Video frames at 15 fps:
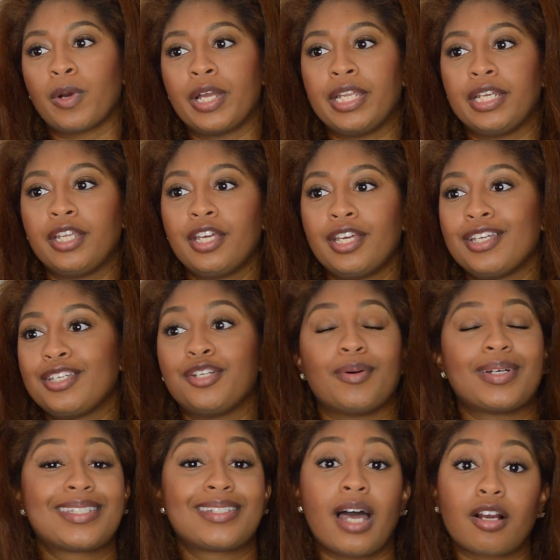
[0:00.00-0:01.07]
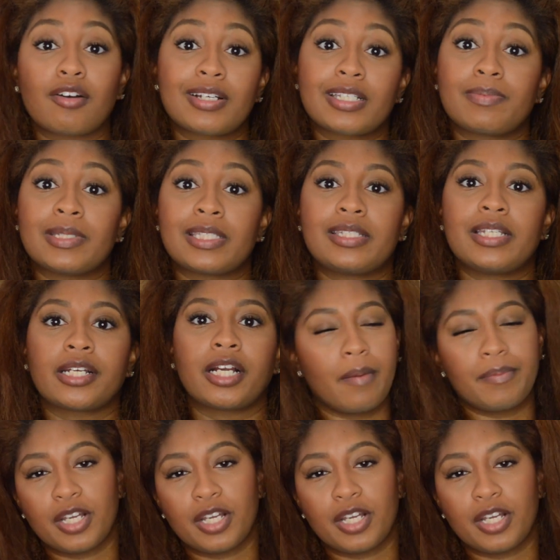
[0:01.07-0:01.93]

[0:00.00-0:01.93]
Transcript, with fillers: when you know it's not Christmas dinner.